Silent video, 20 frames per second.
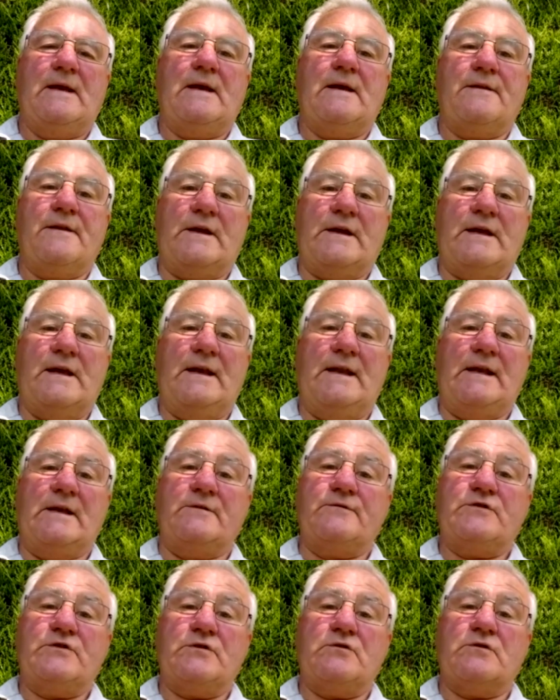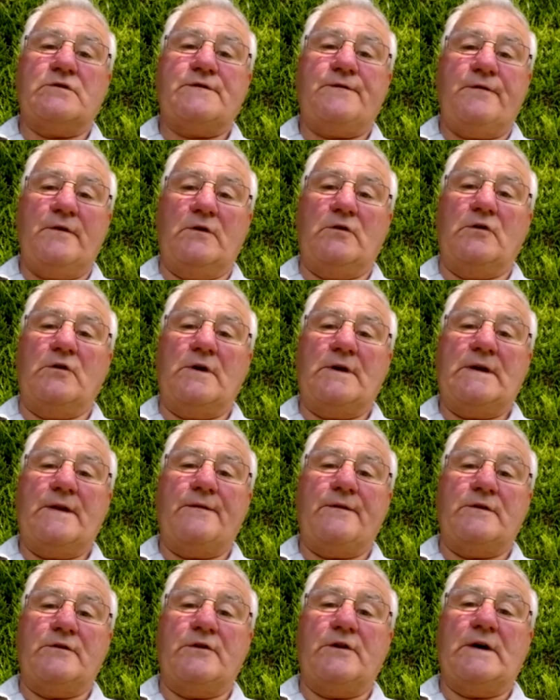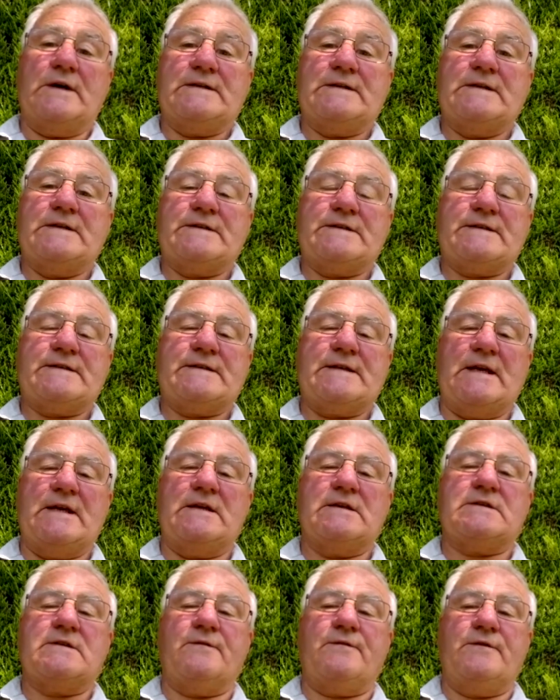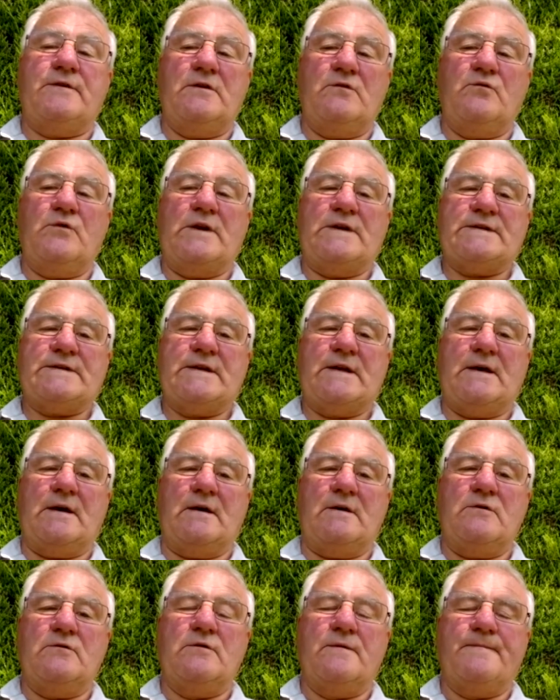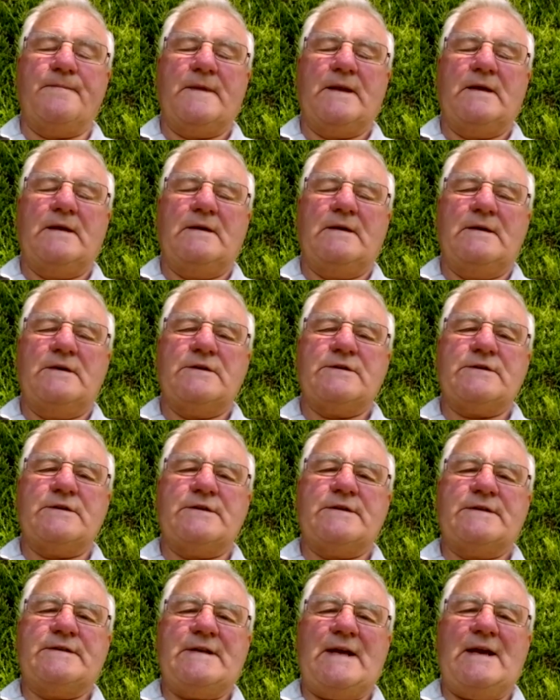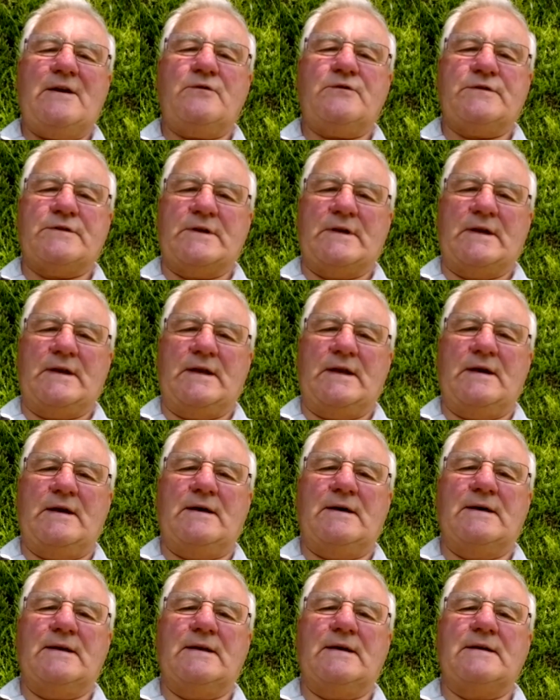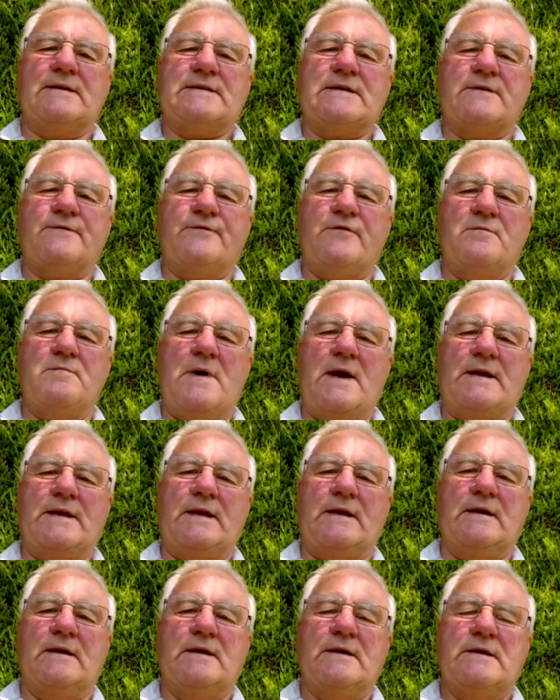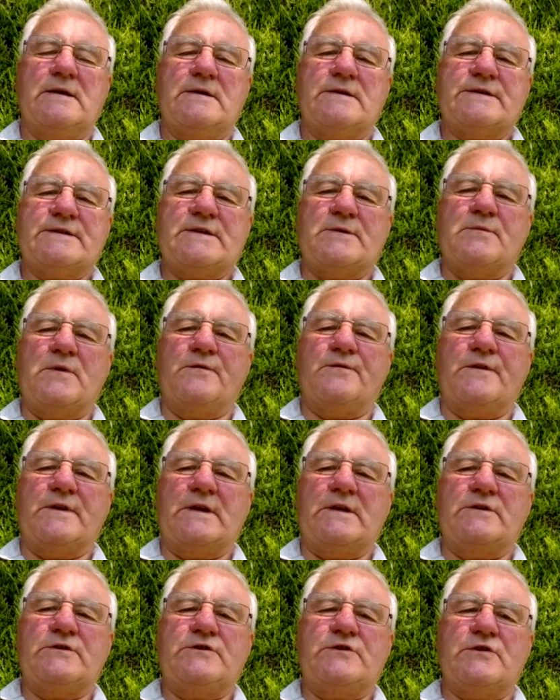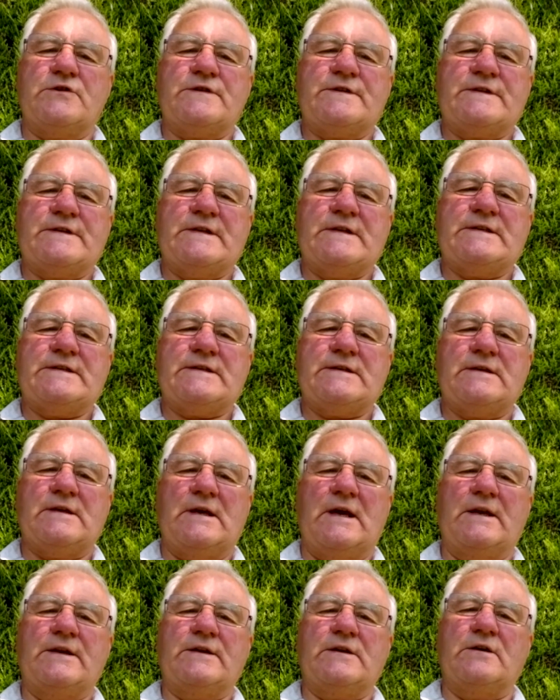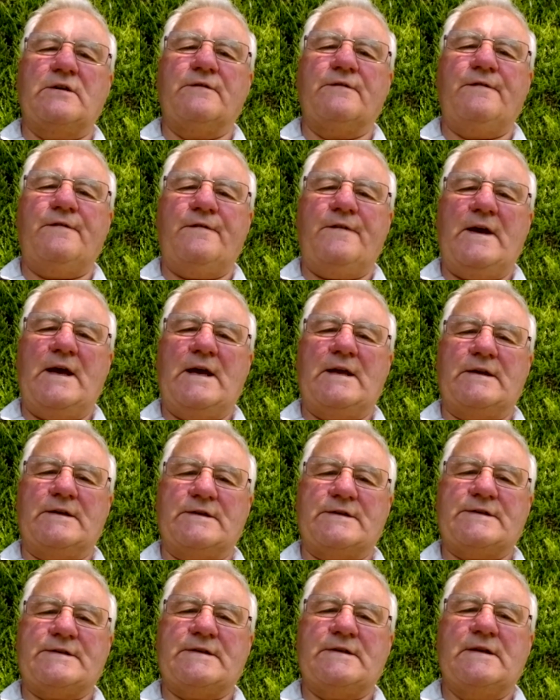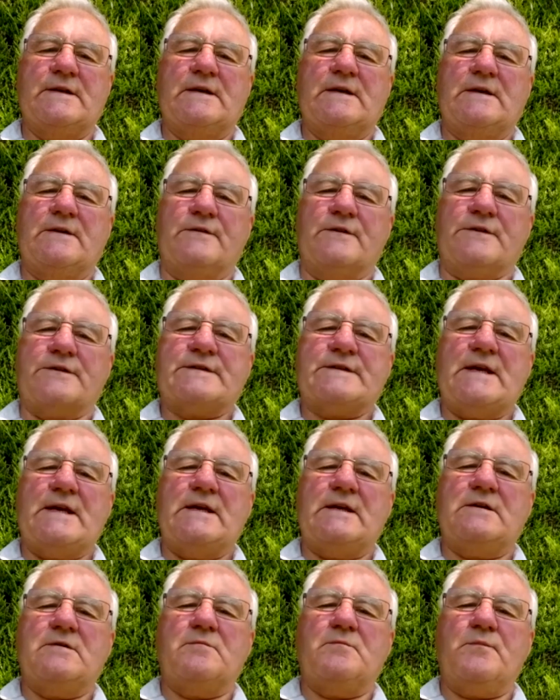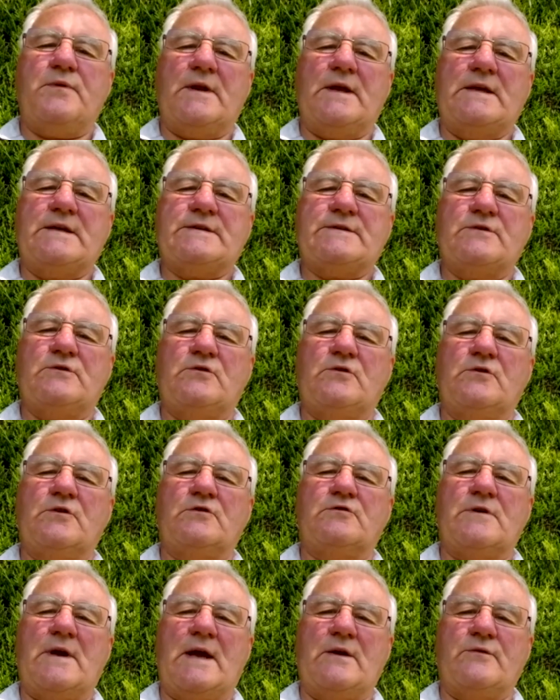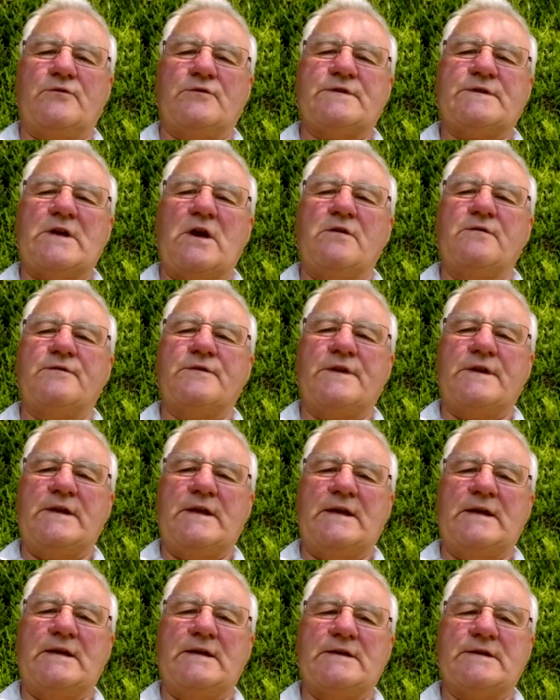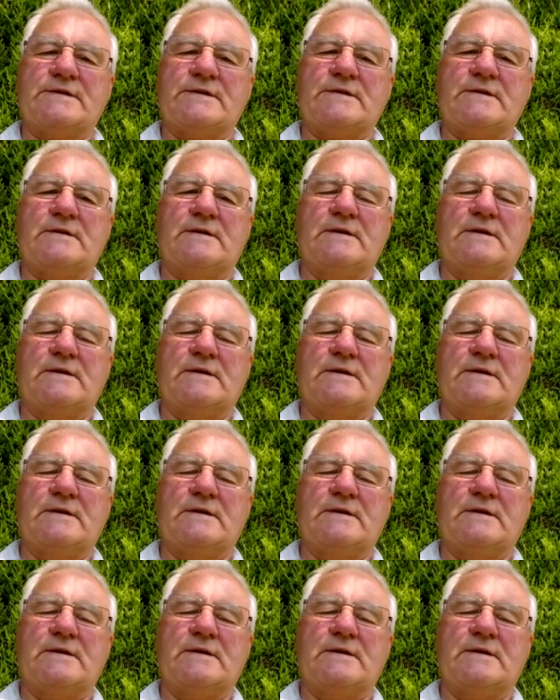The killing of George Floyd in the United States a few weeks ago has undoubtedly highlighted for many some of the injustice and unfairness that's taken place all around us over the years